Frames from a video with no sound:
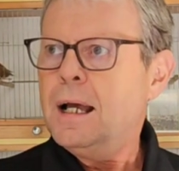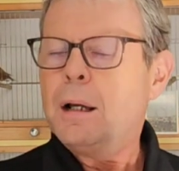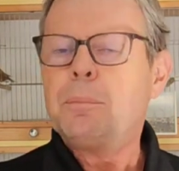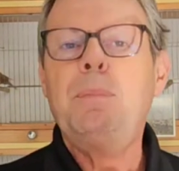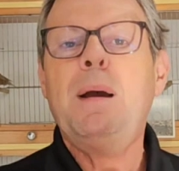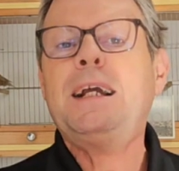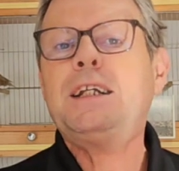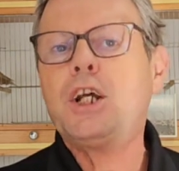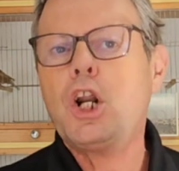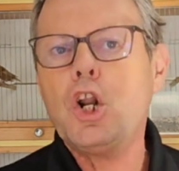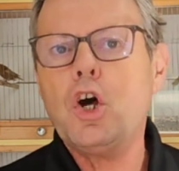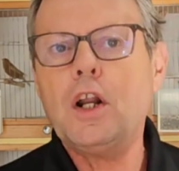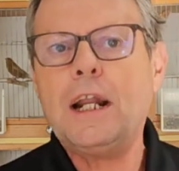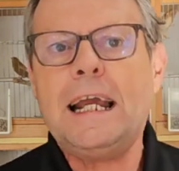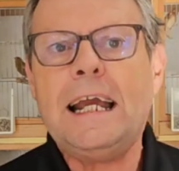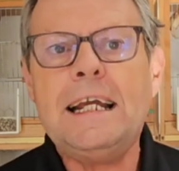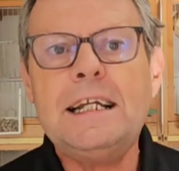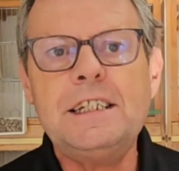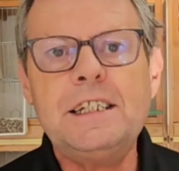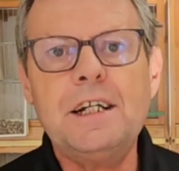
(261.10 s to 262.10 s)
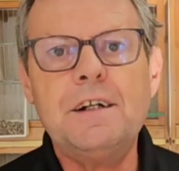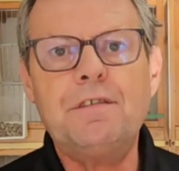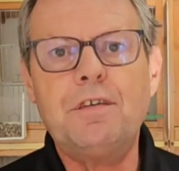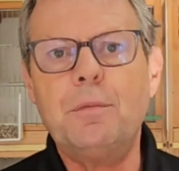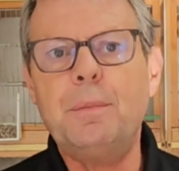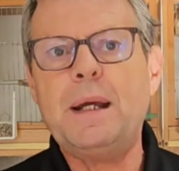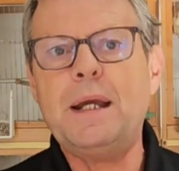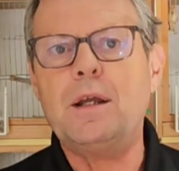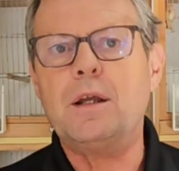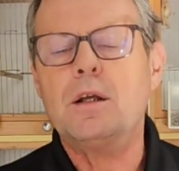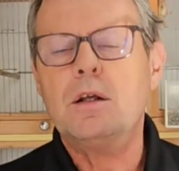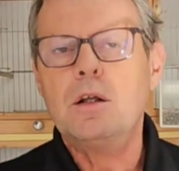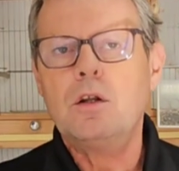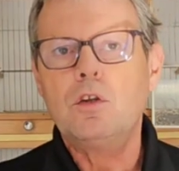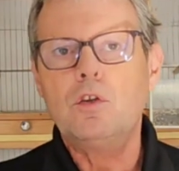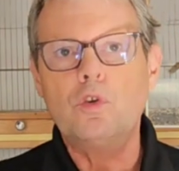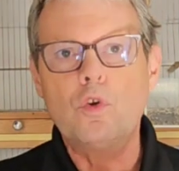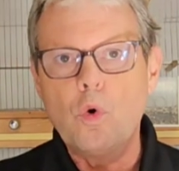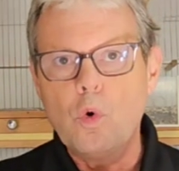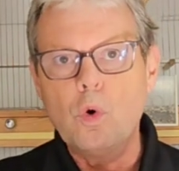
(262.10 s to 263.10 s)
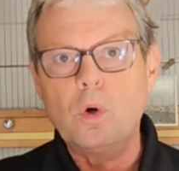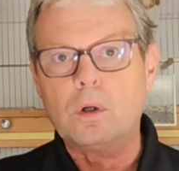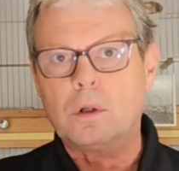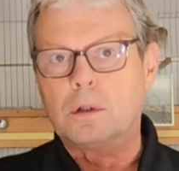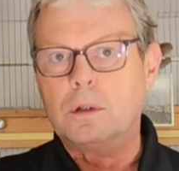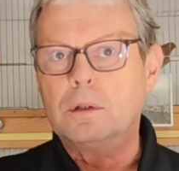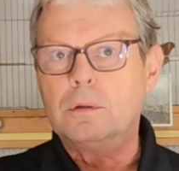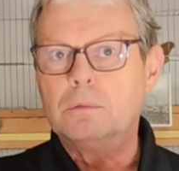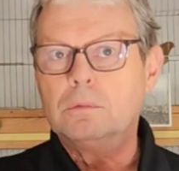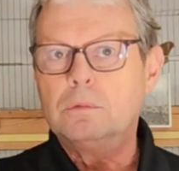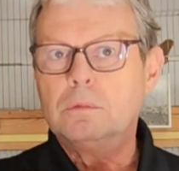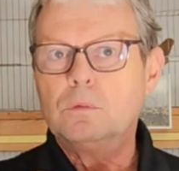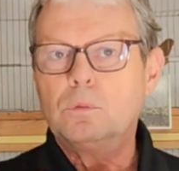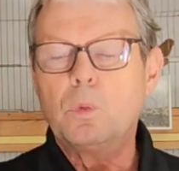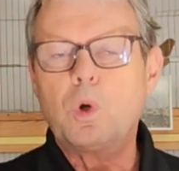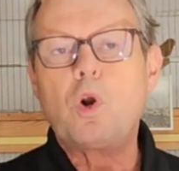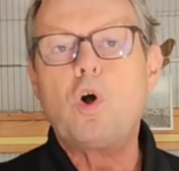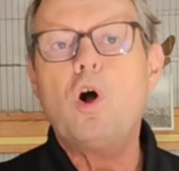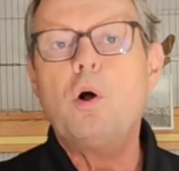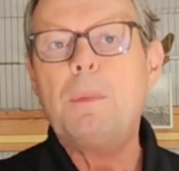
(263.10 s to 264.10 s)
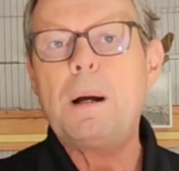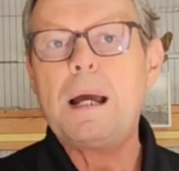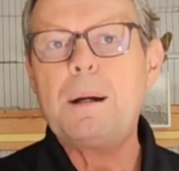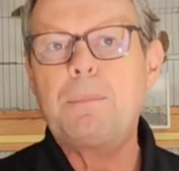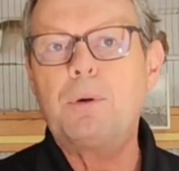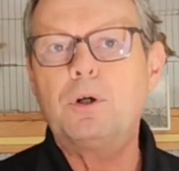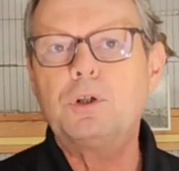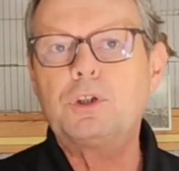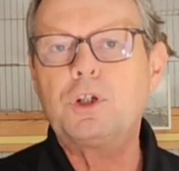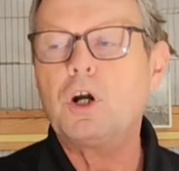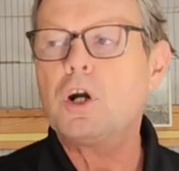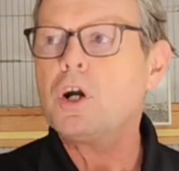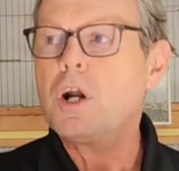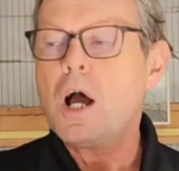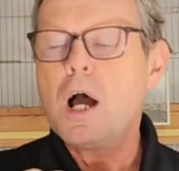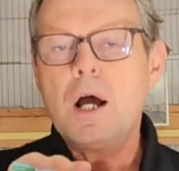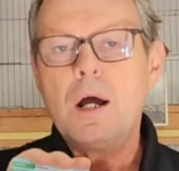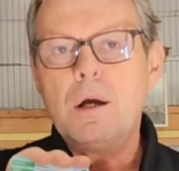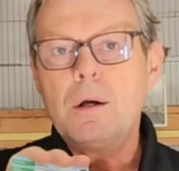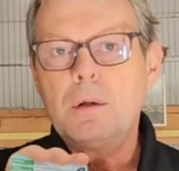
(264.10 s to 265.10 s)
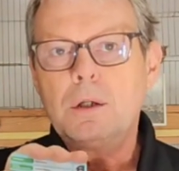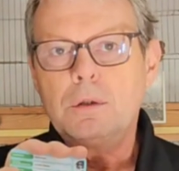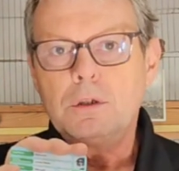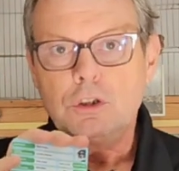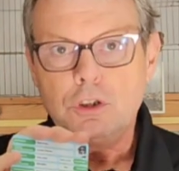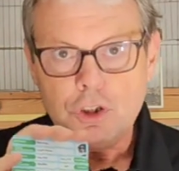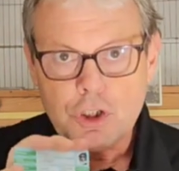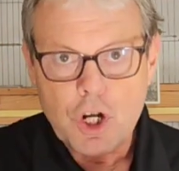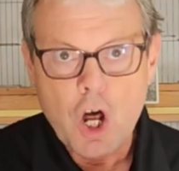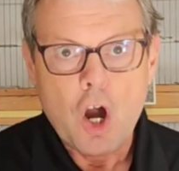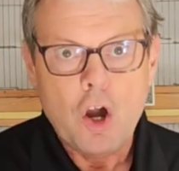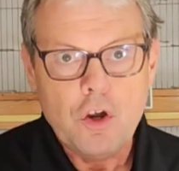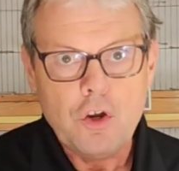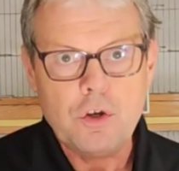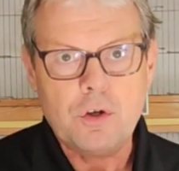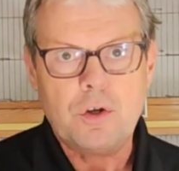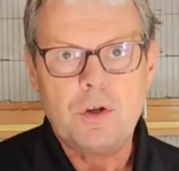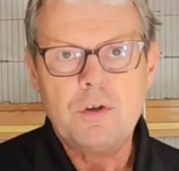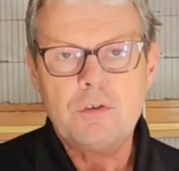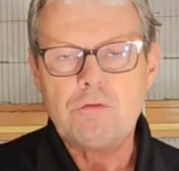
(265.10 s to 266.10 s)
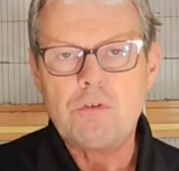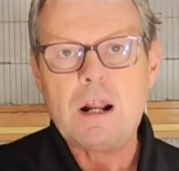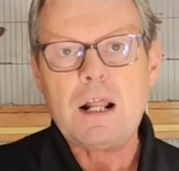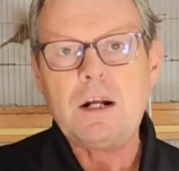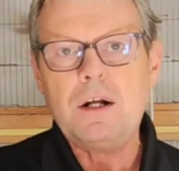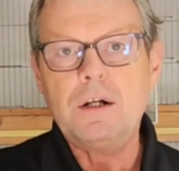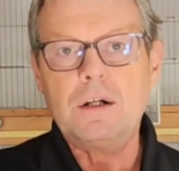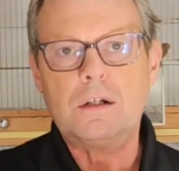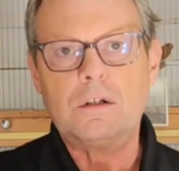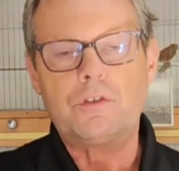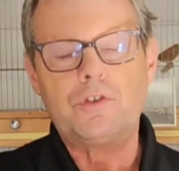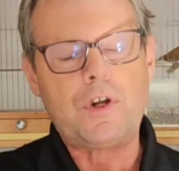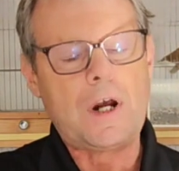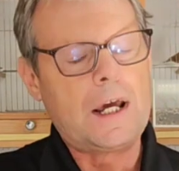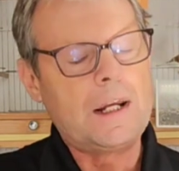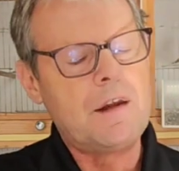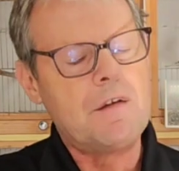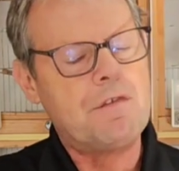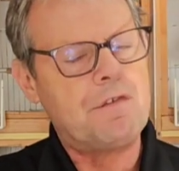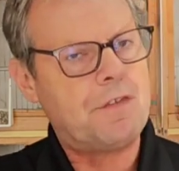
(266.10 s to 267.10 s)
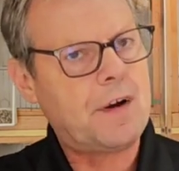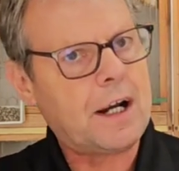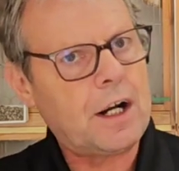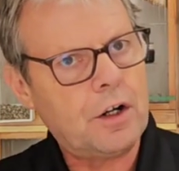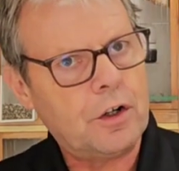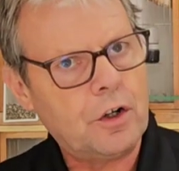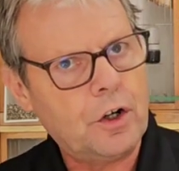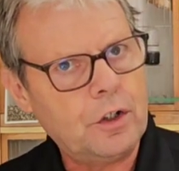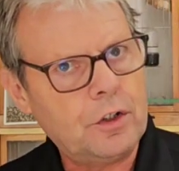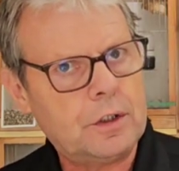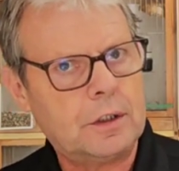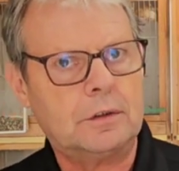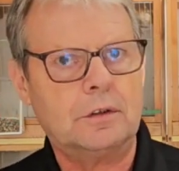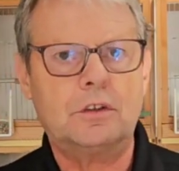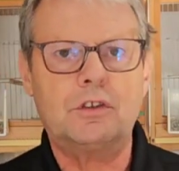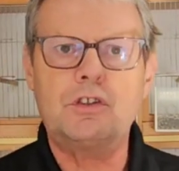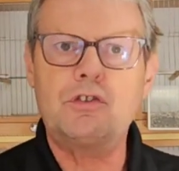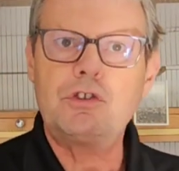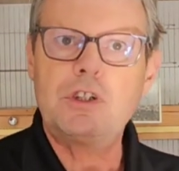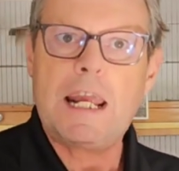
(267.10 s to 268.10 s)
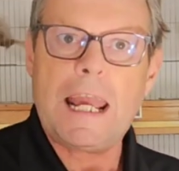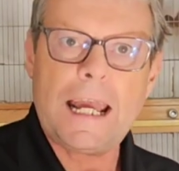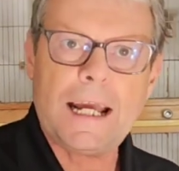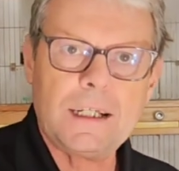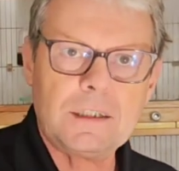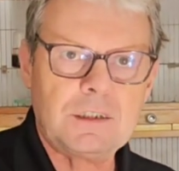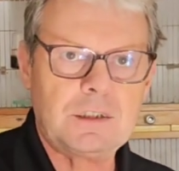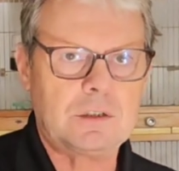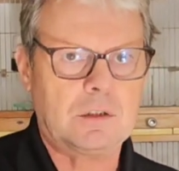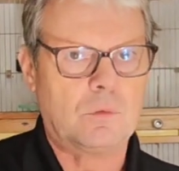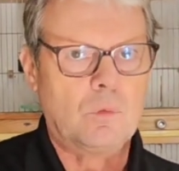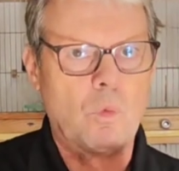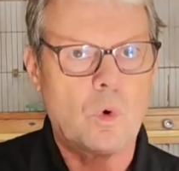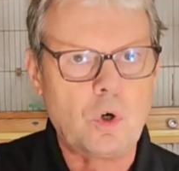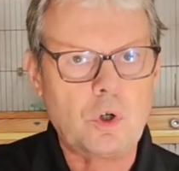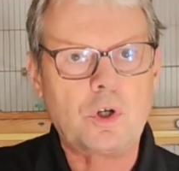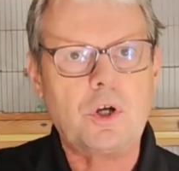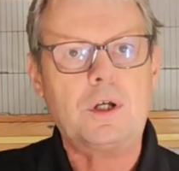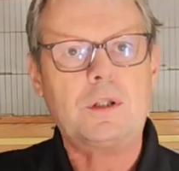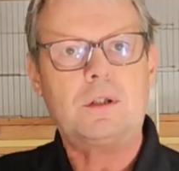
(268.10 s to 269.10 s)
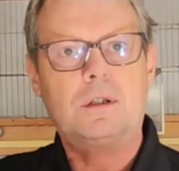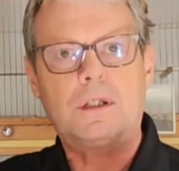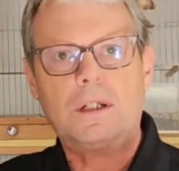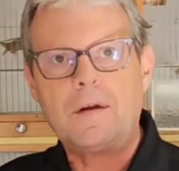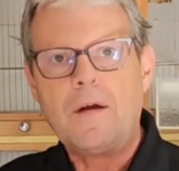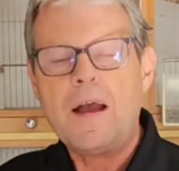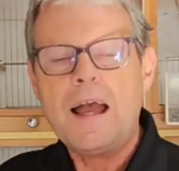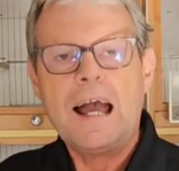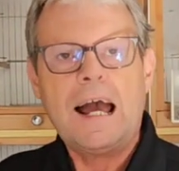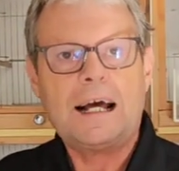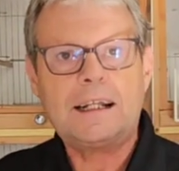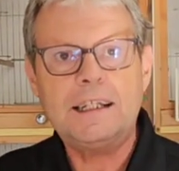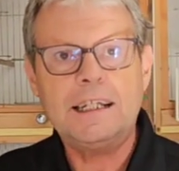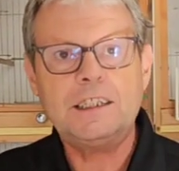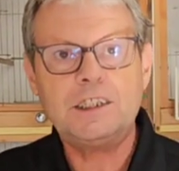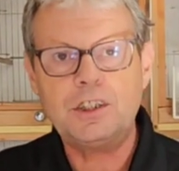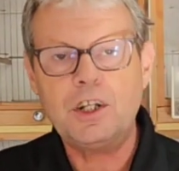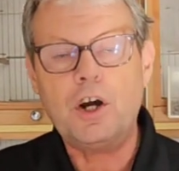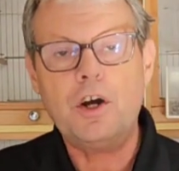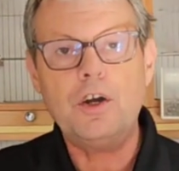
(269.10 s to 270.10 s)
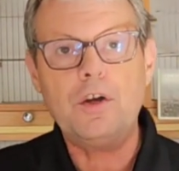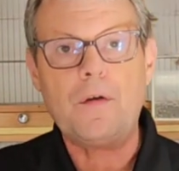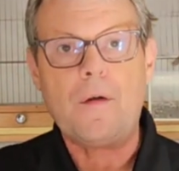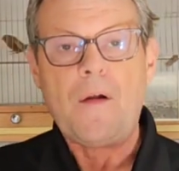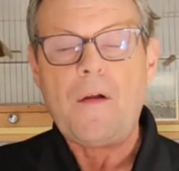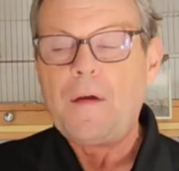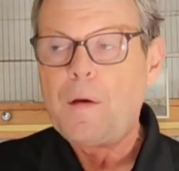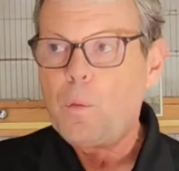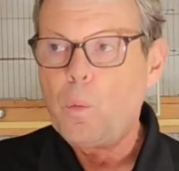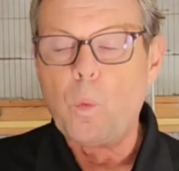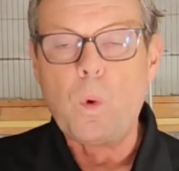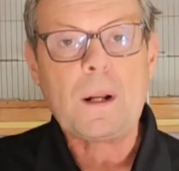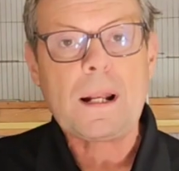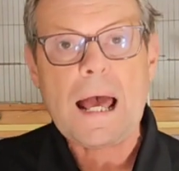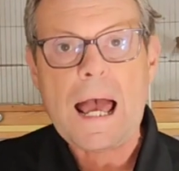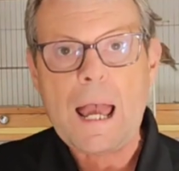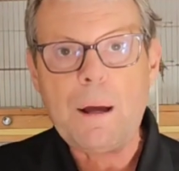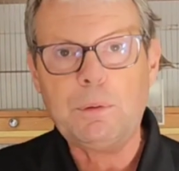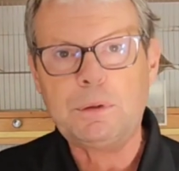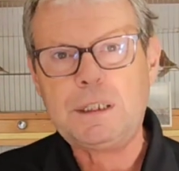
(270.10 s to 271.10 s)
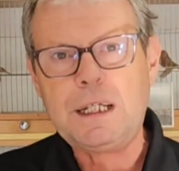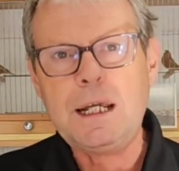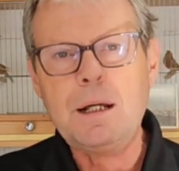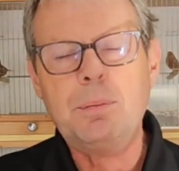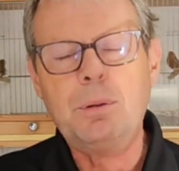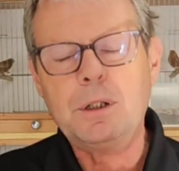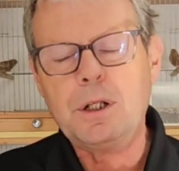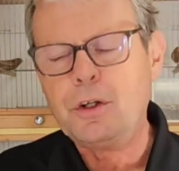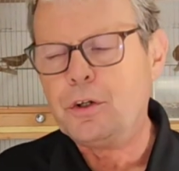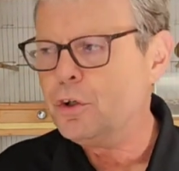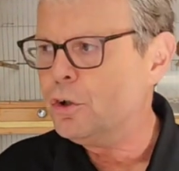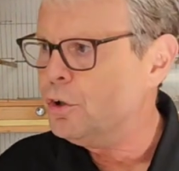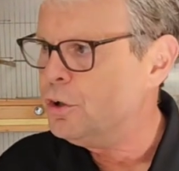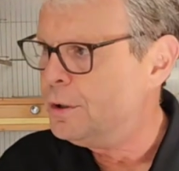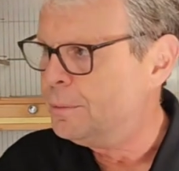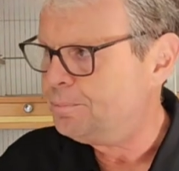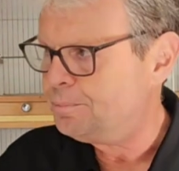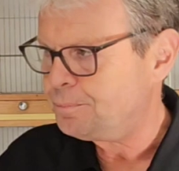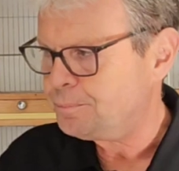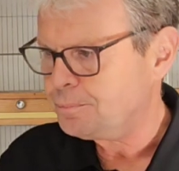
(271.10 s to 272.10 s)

makes it a lot easier for me knowing what all my birds are now, rather than trying to figure out and guess and work out. At least now, what I was able to do,